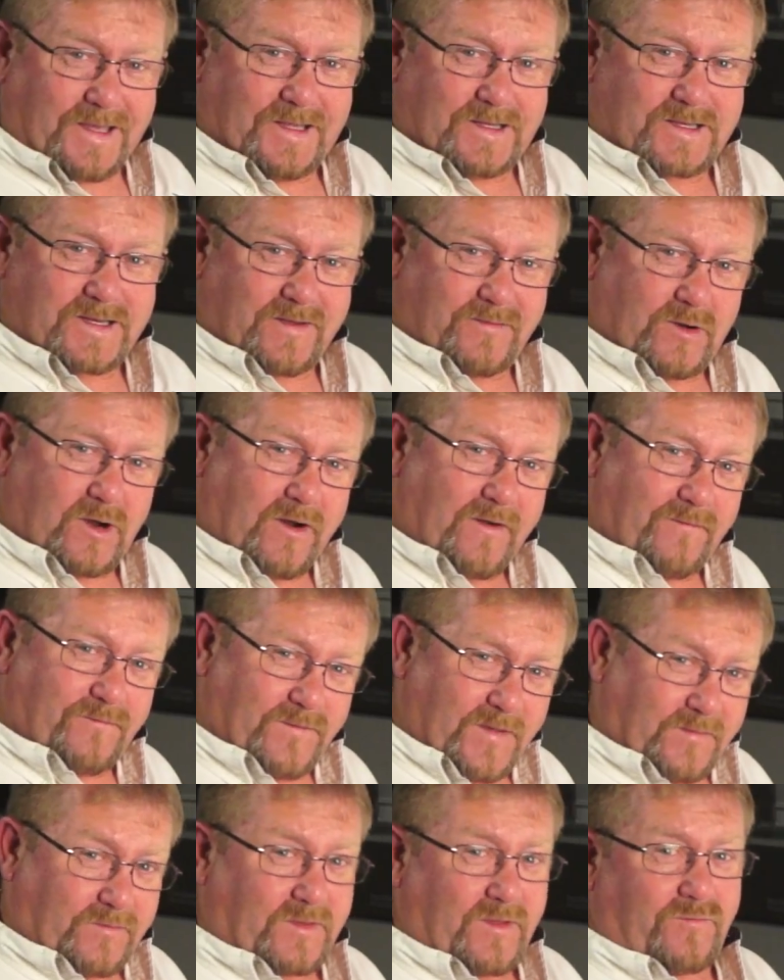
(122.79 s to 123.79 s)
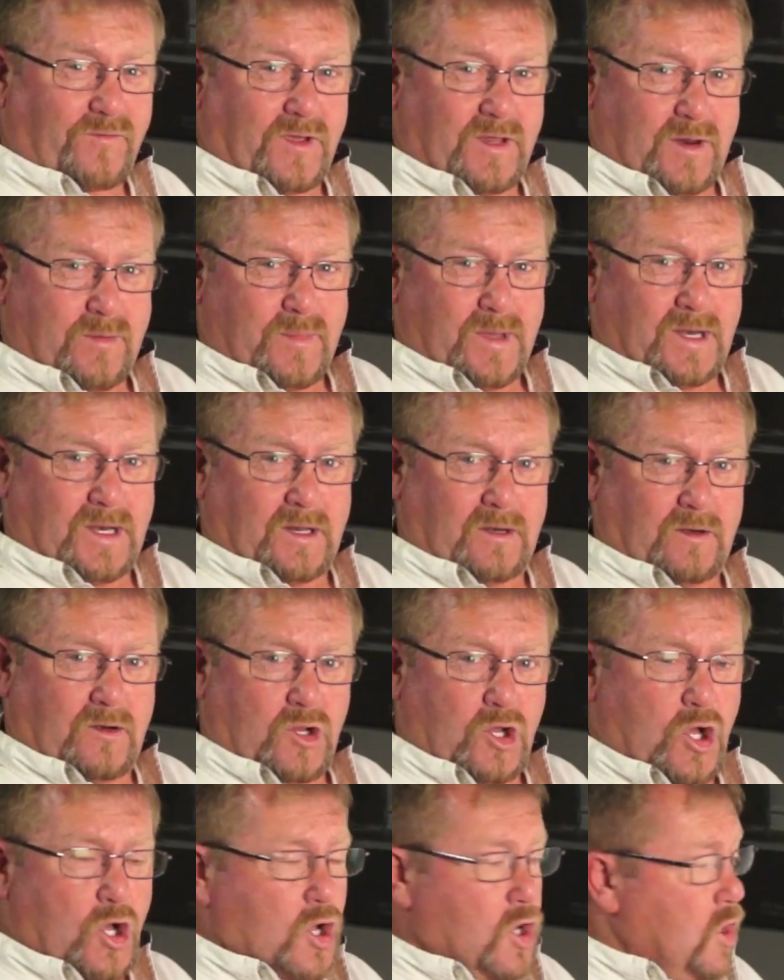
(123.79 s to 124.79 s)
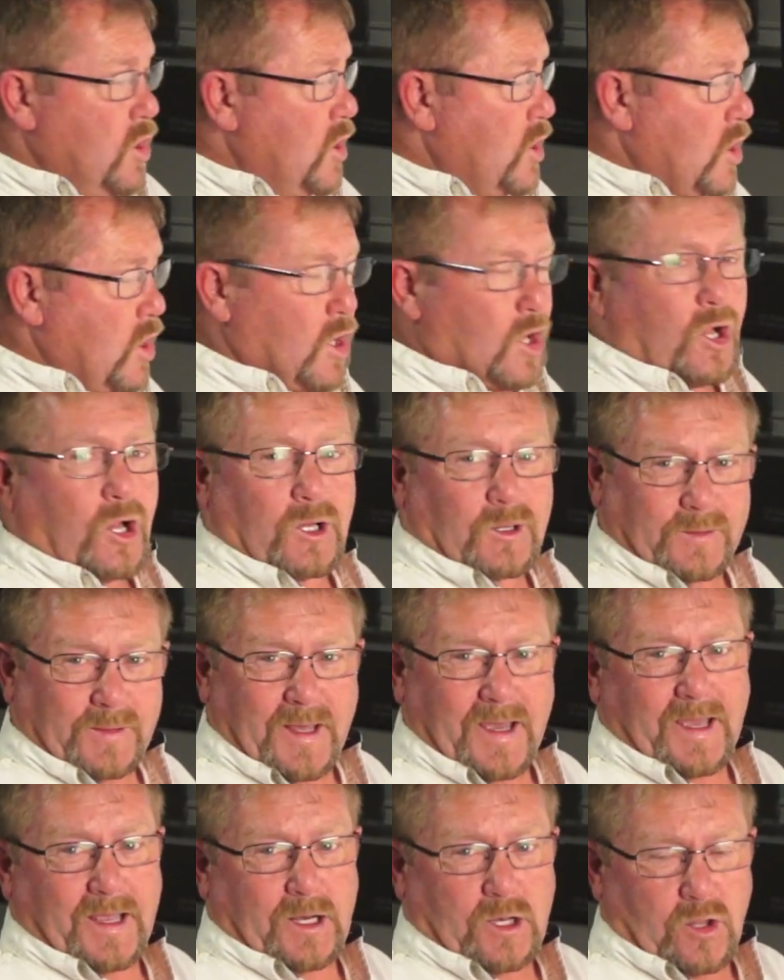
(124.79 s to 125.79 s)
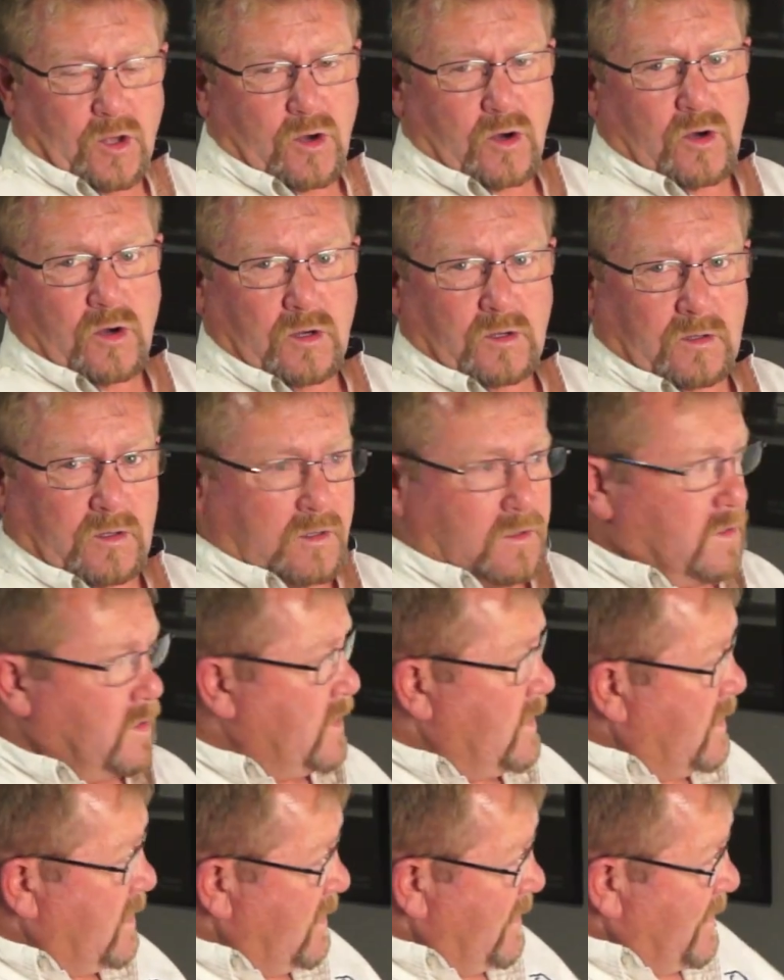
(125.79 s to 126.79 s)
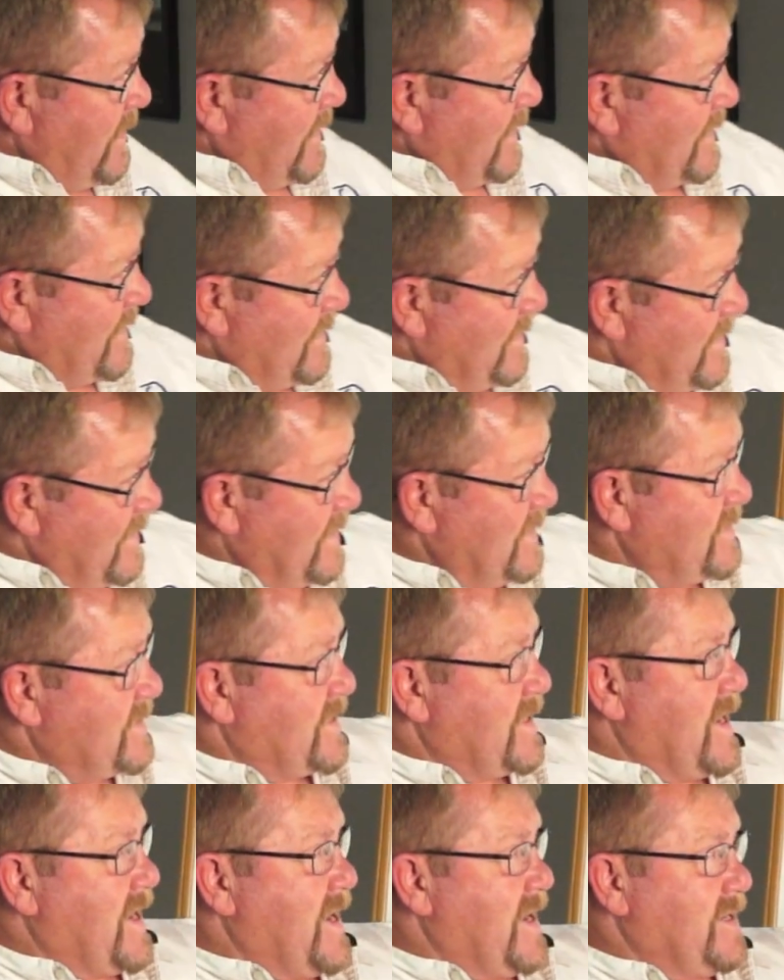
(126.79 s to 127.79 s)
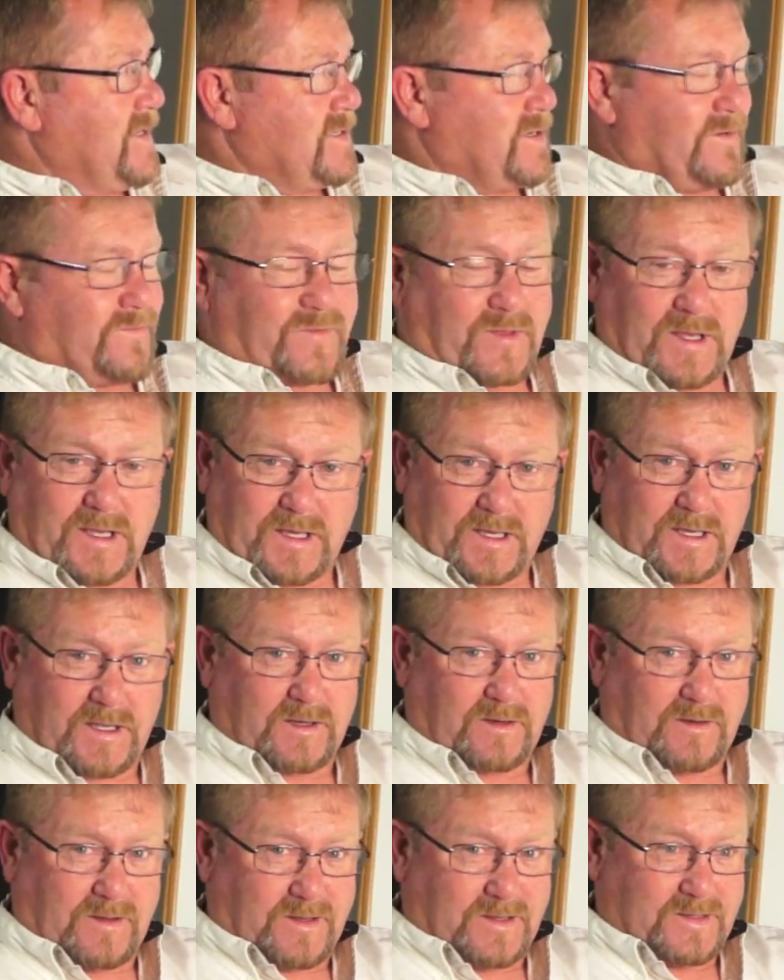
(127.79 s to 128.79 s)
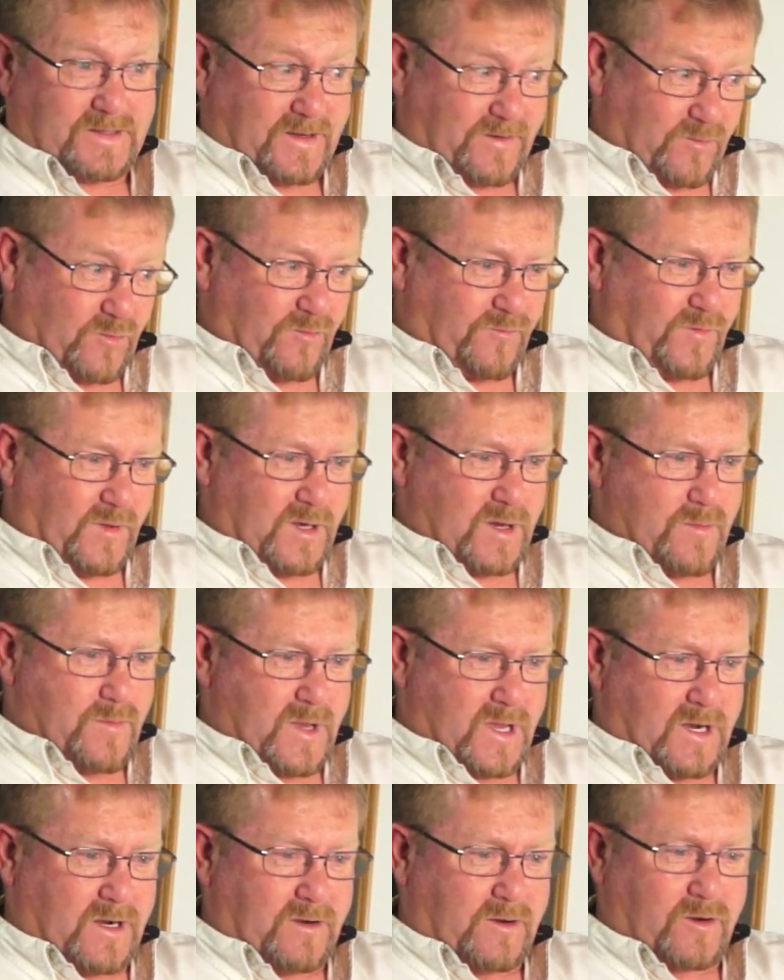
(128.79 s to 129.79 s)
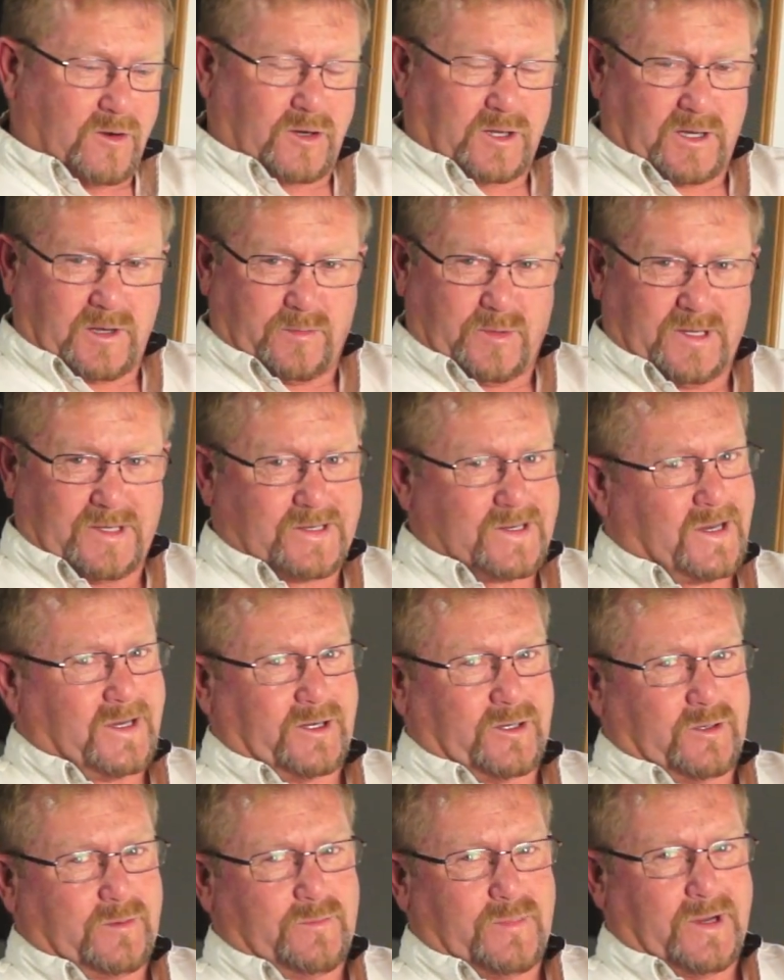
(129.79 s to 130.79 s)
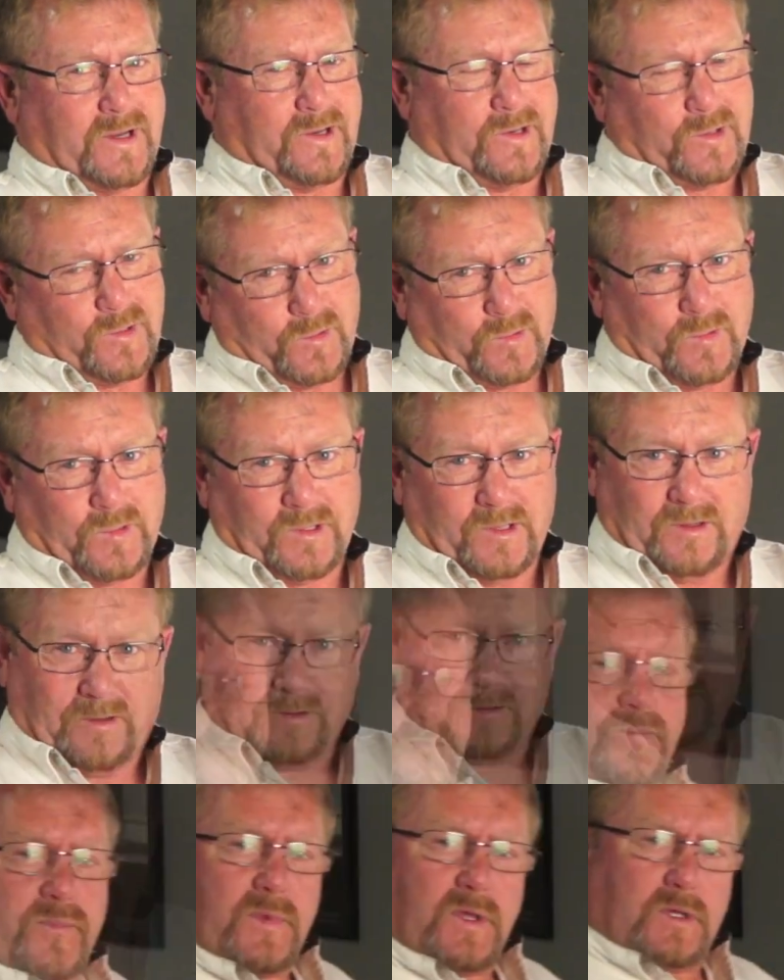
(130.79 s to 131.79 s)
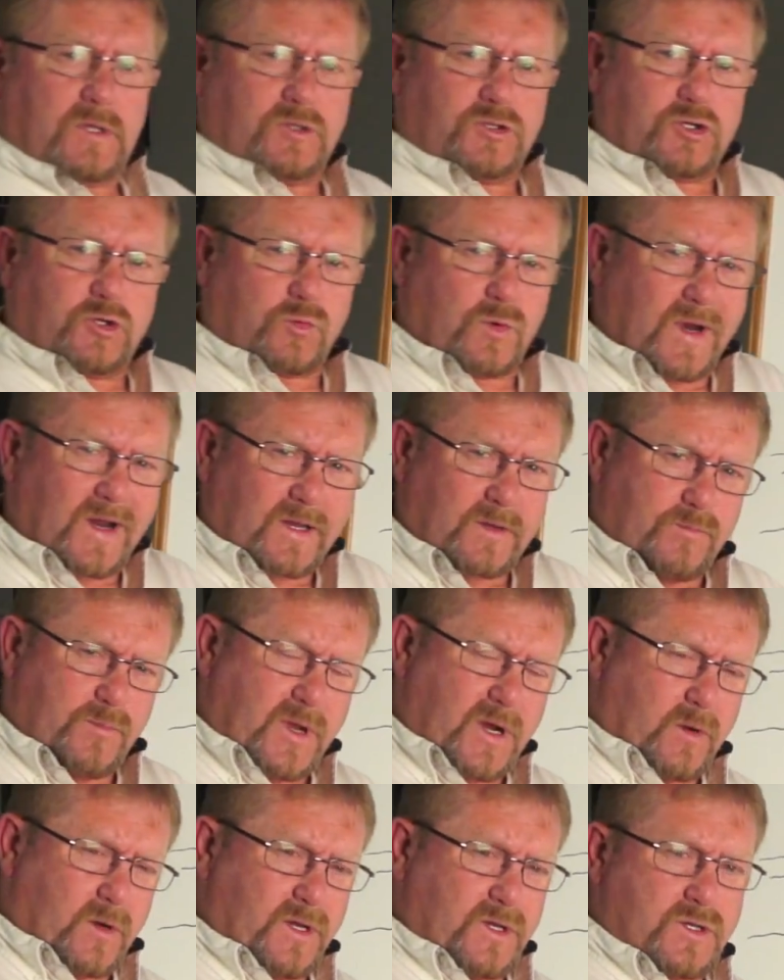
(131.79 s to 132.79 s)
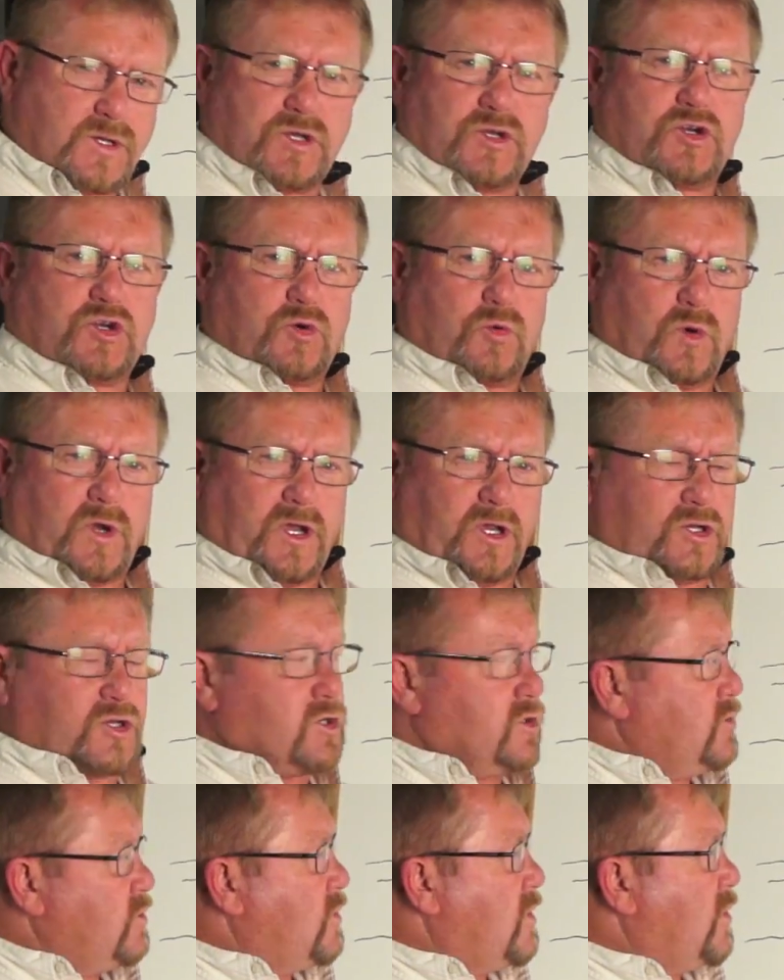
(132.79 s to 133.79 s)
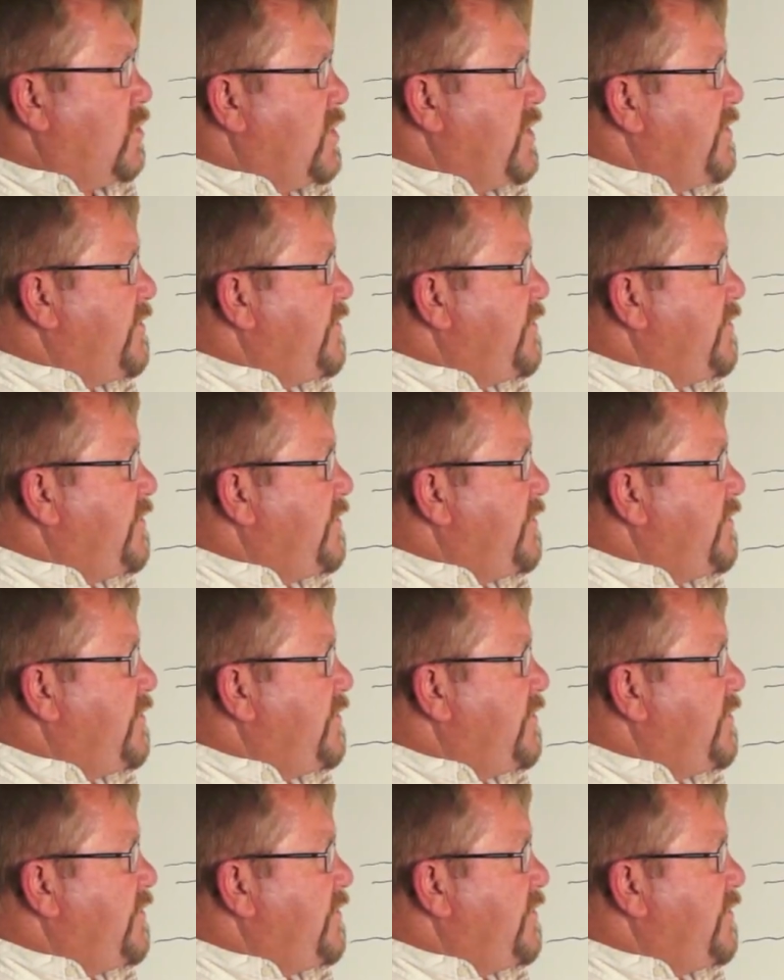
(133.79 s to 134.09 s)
get 750 feet a minute all day long. These guys, if they get several feet a minute, are going to be tired by noon. In a direct bury situation, what we